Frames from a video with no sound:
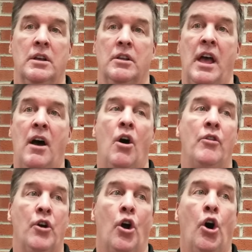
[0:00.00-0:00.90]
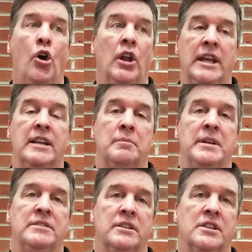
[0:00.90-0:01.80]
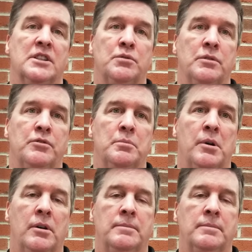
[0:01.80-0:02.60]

how they're all in to being successful in football.